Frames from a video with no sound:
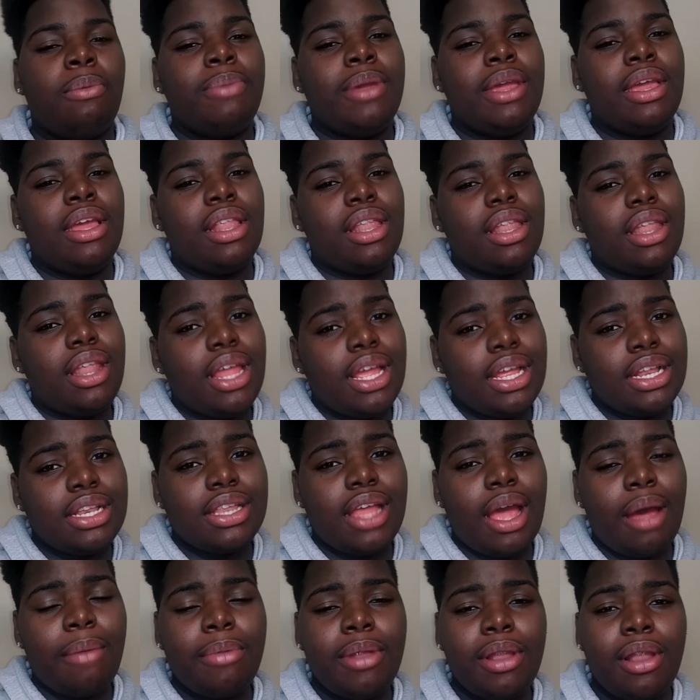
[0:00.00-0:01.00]
be linked
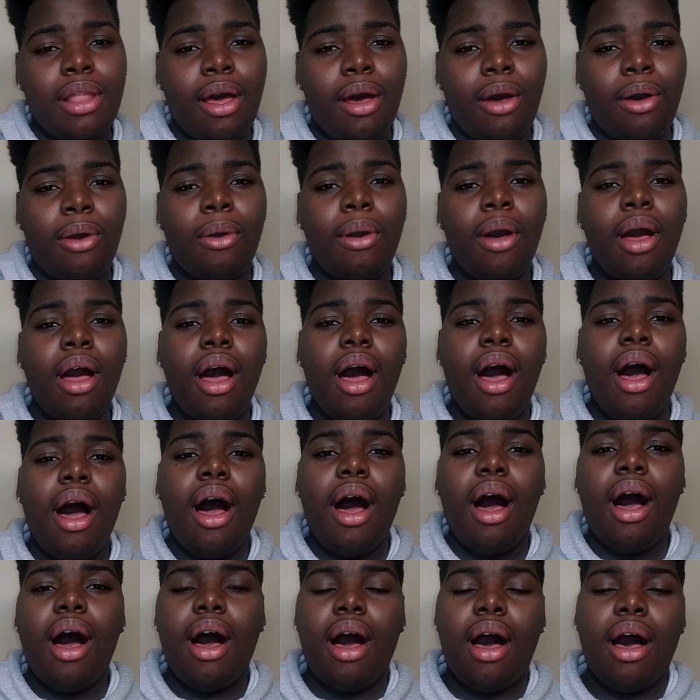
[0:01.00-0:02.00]
down below.
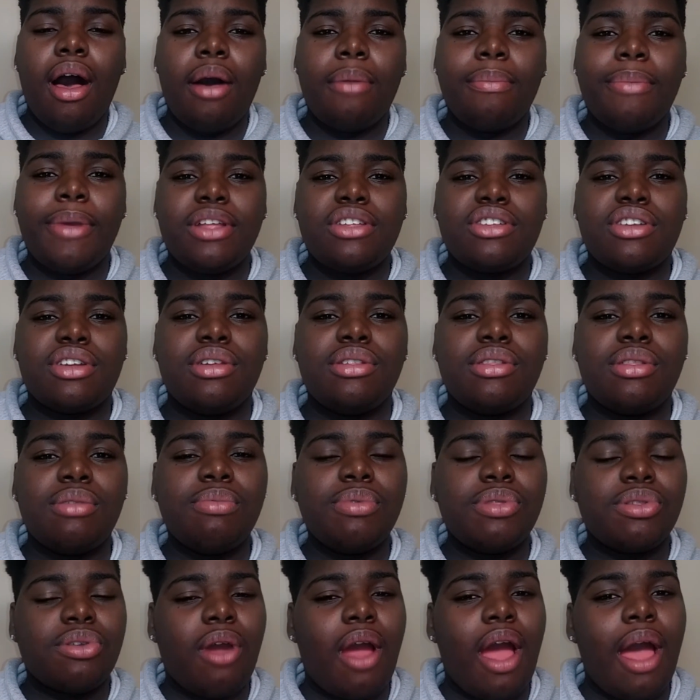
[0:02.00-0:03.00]
Make sure you
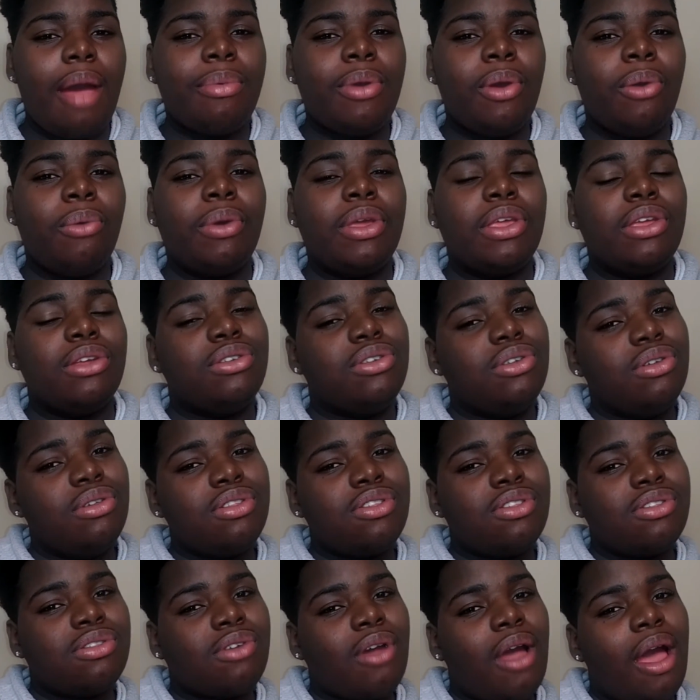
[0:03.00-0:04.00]
subscribe. And when you do
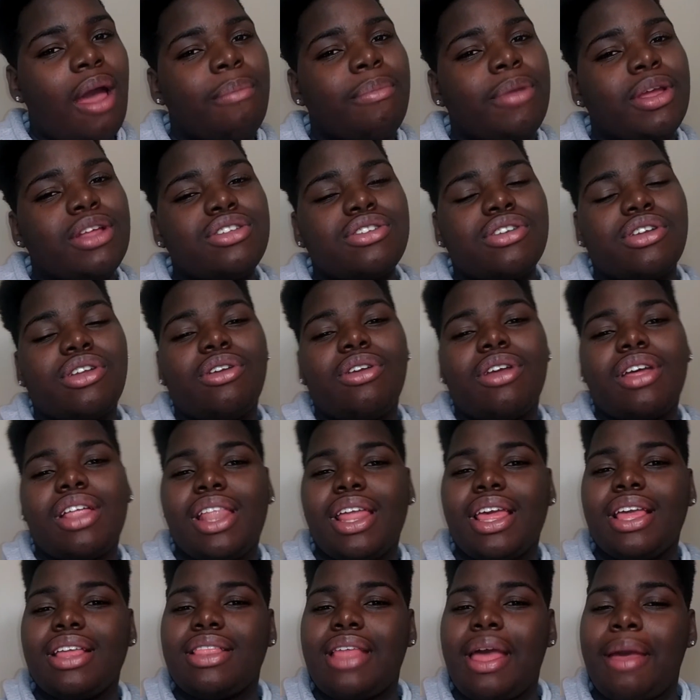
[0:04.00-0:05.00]
subscribe, make sure you
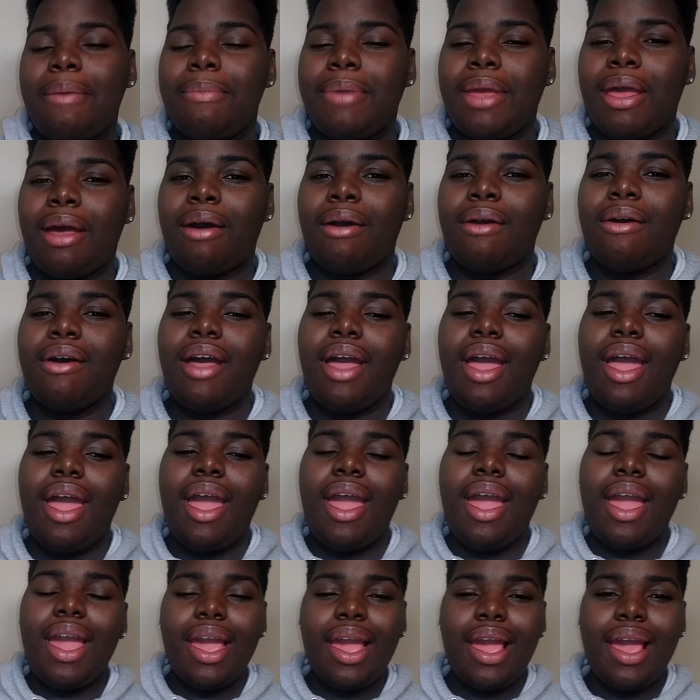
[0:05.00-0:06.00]
click that bell.
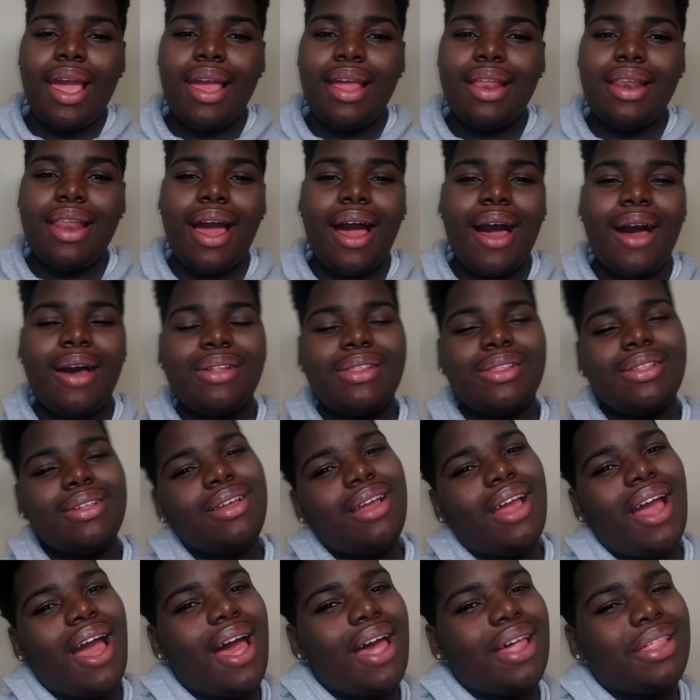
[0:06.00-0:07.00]
And I'll see you
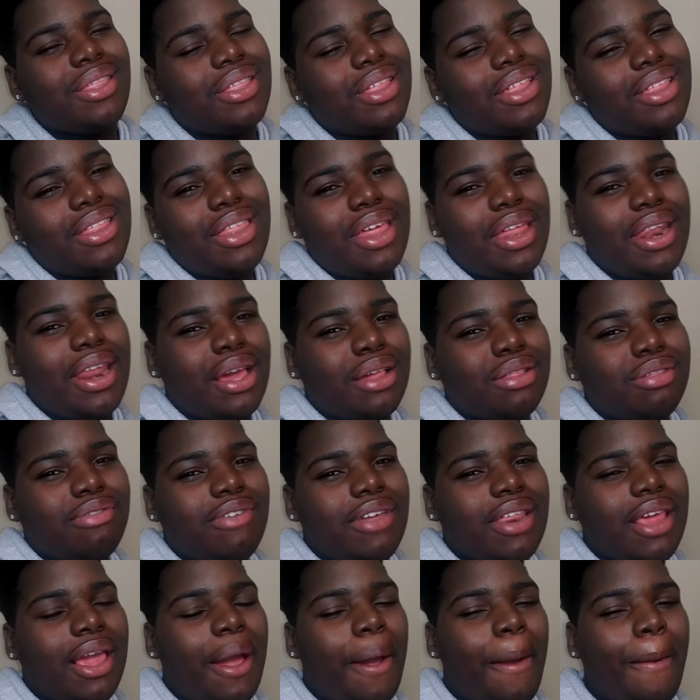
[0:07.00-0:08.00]
guys in the next
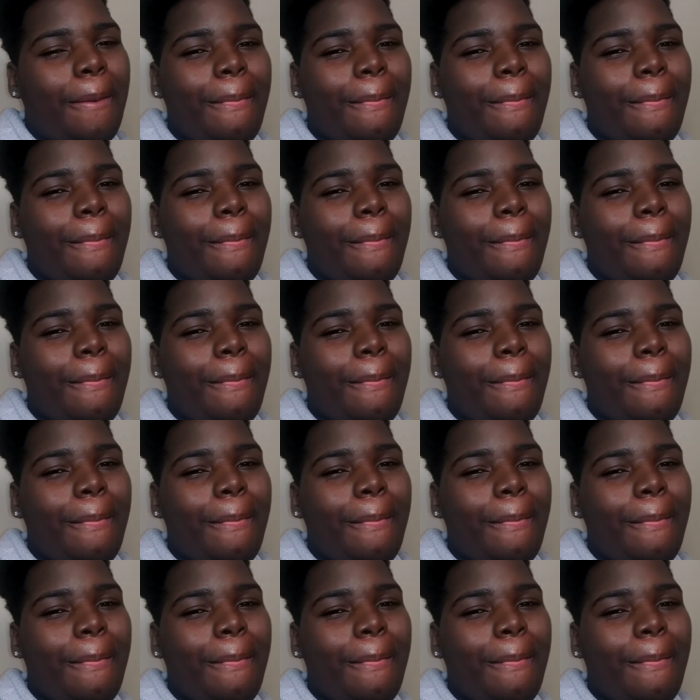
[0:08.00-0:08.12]
video.